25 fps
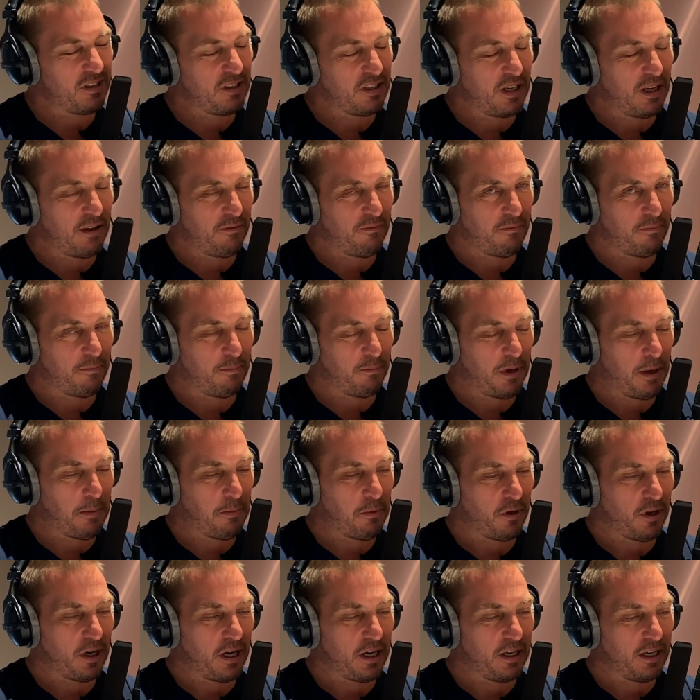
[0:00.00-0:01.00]
to give
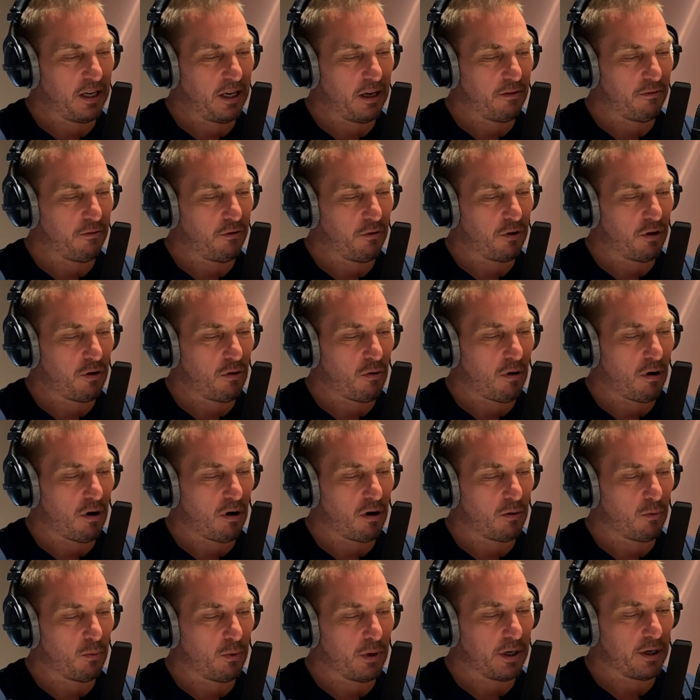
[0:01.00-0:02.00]
people an idea of who you
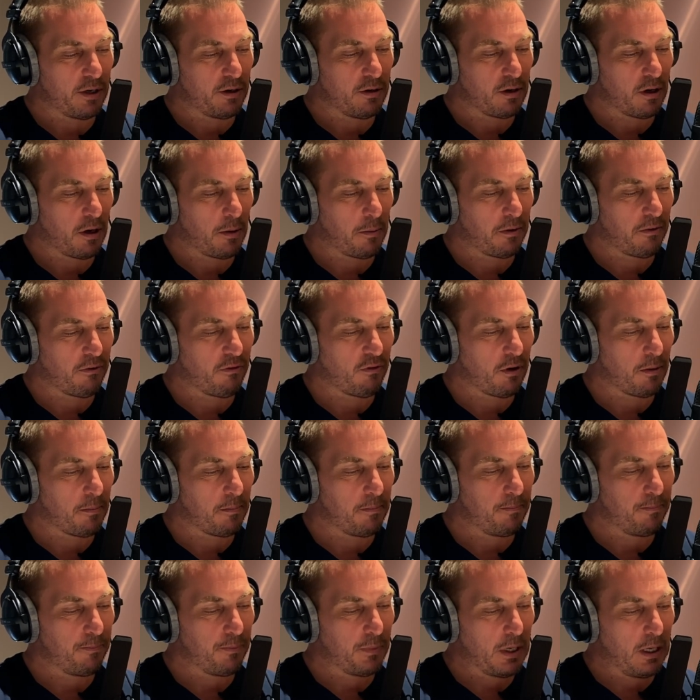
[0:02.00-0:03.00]
are and where you're coming from.
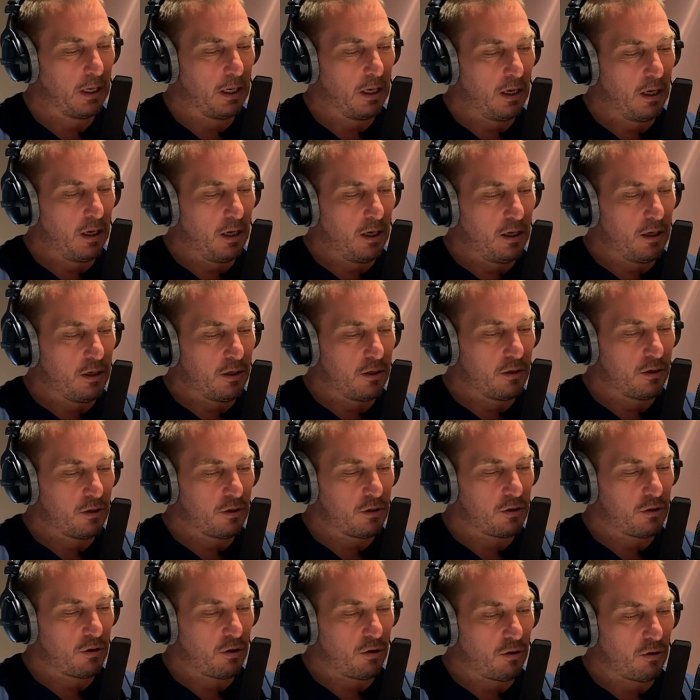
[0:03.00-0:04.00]

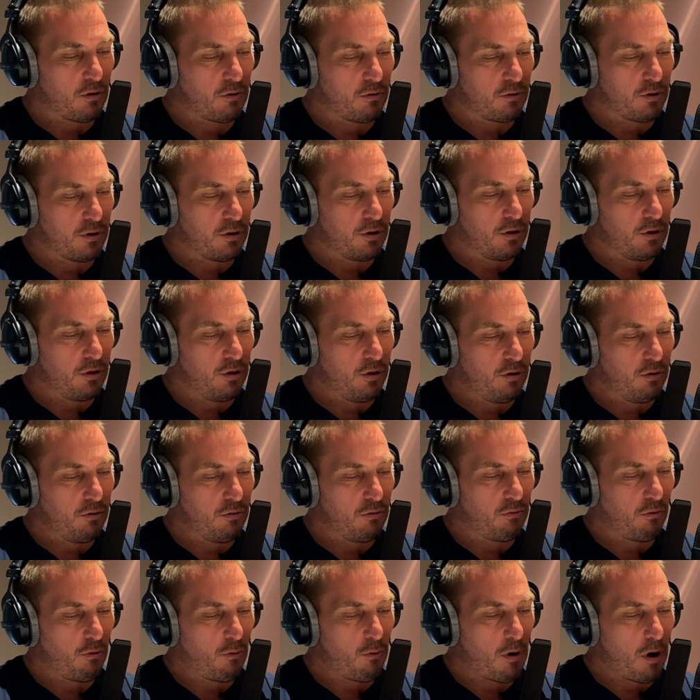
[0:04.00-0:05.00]
So you
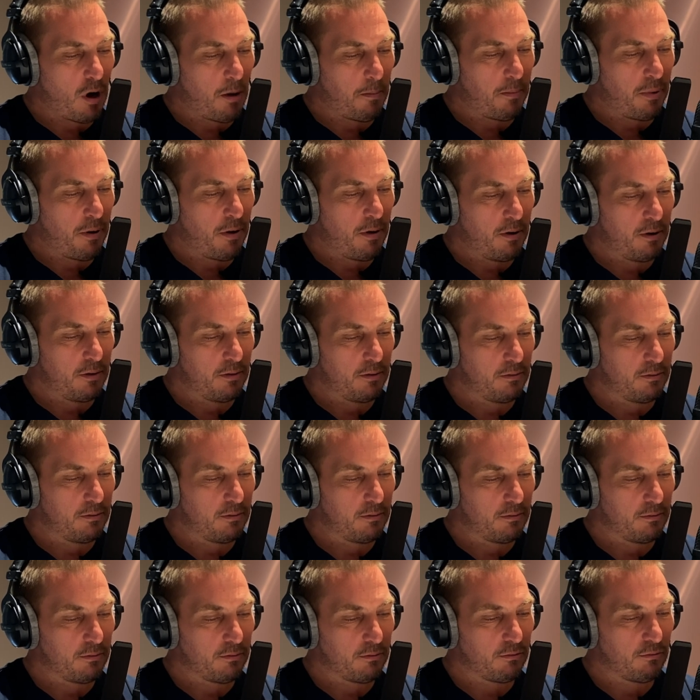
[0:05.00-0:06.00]
grew up
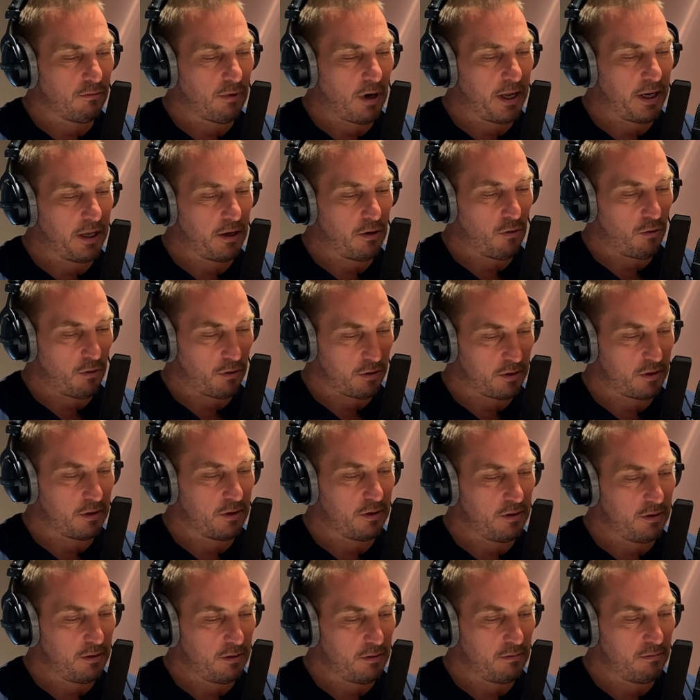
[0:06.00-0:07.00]
riding
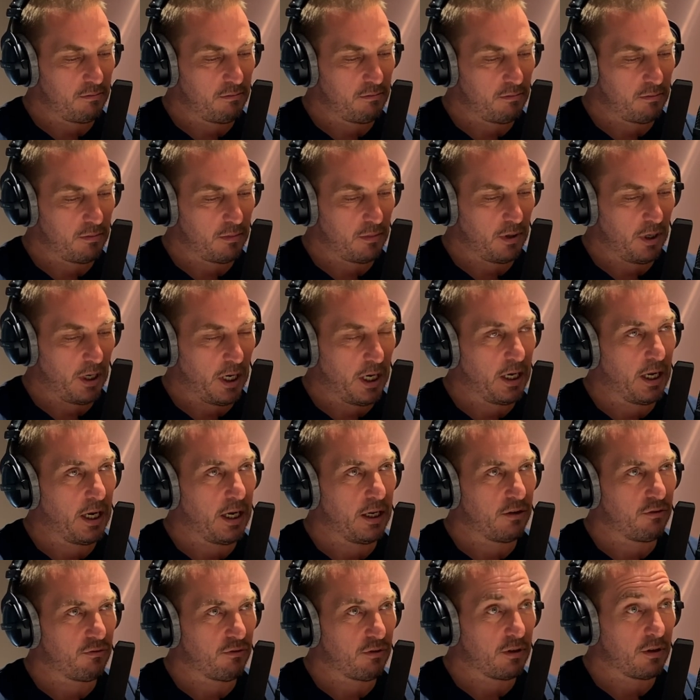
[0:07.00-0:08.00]
horses in
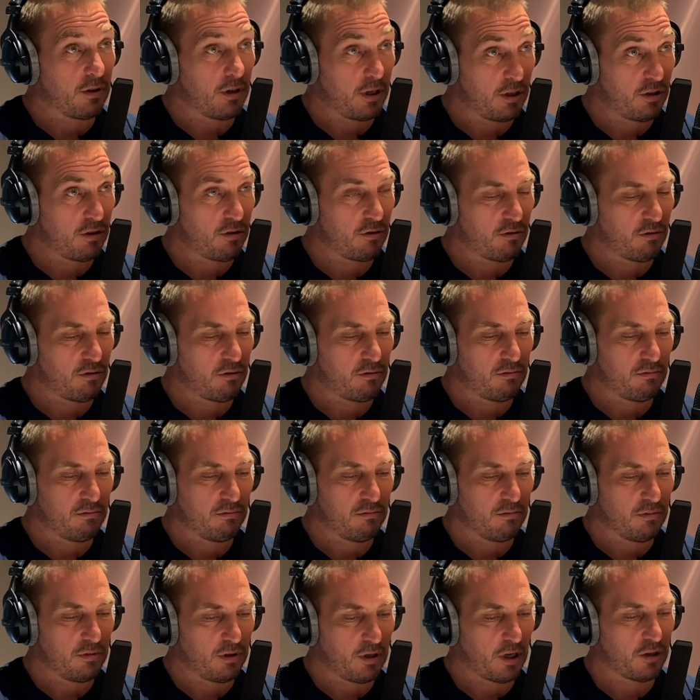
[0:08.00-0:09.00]
a traditional
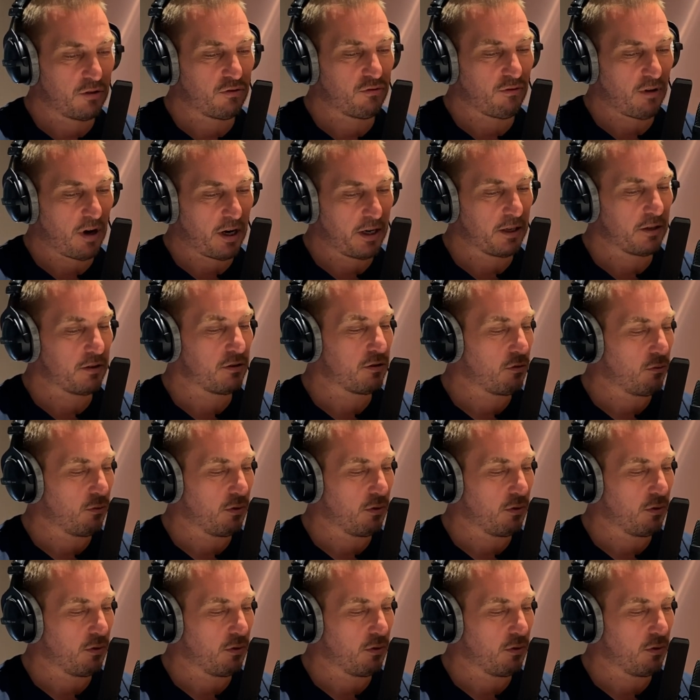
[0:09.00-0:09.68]
Dutch riding school